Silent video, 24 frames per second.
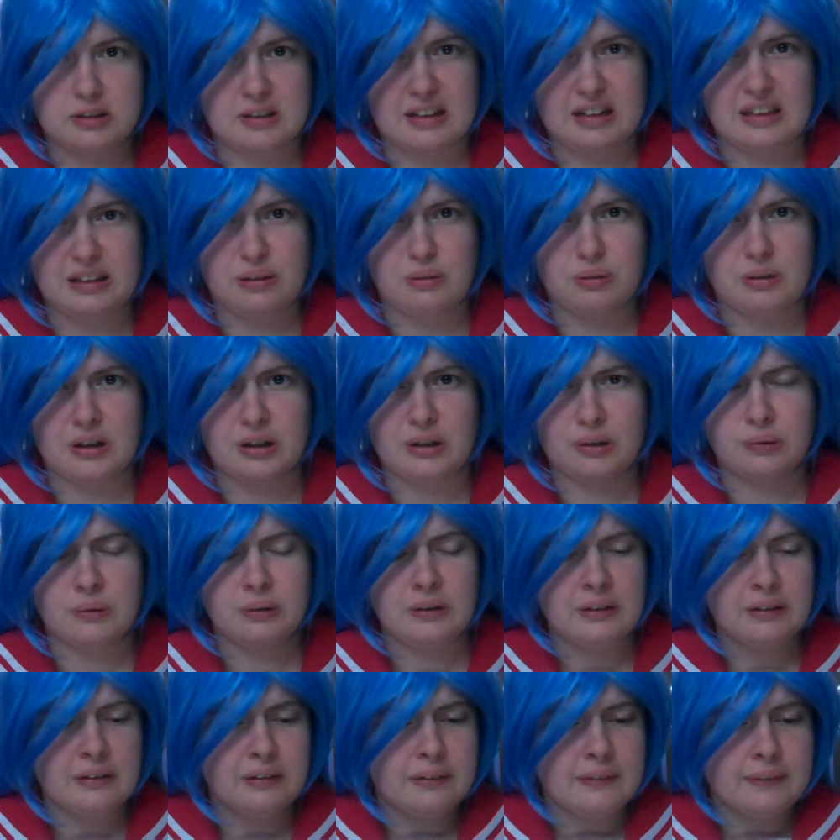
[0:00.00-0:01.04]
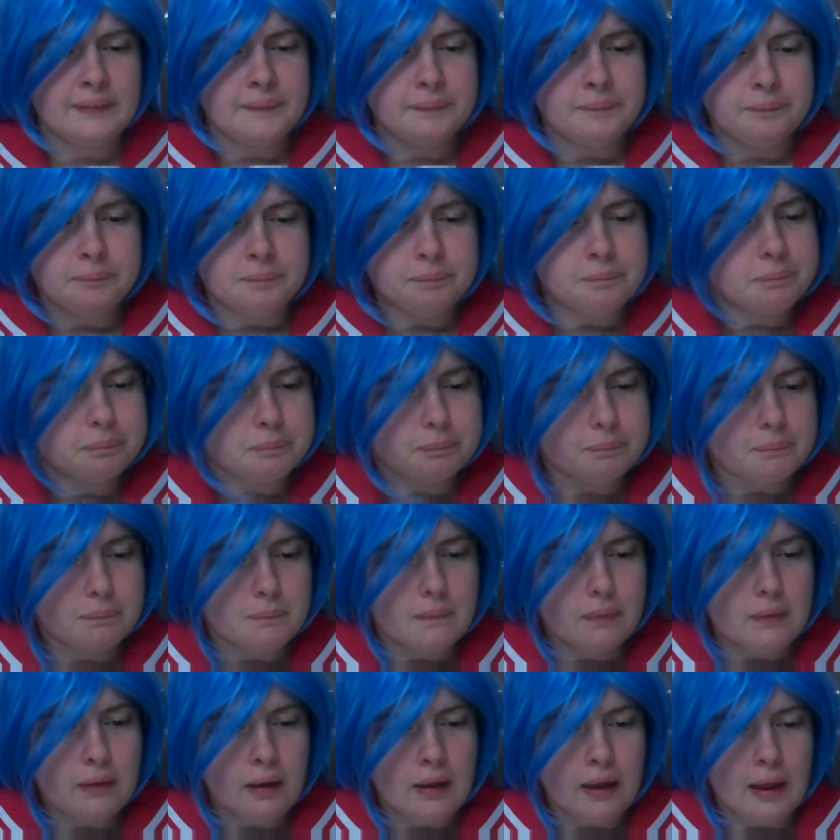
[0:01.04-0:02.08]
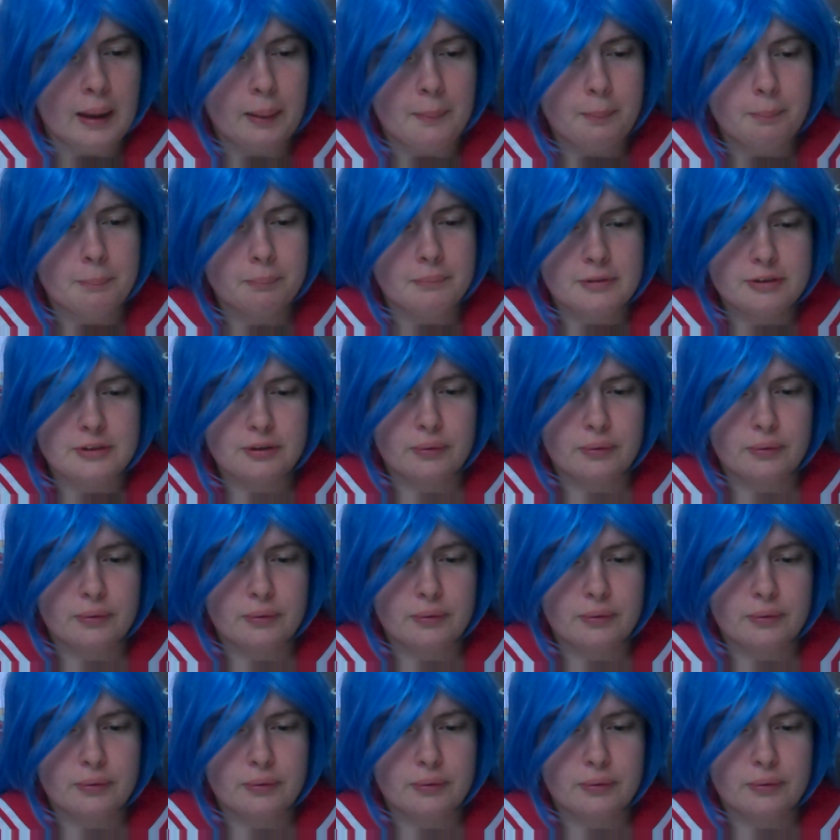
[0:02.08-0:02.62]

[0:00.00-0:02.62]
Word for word: just letting you know. Um,